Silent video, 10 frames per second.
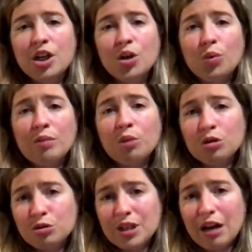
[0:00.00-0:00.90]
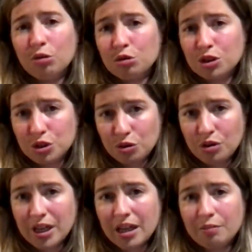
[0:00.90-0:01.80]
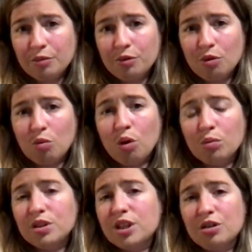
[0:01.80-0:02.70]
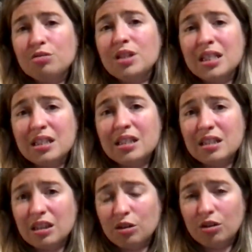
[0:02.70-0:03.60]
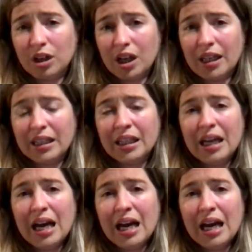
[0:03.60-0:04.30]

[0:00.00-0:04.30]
We modelled our auditorium for what would social distancing look like,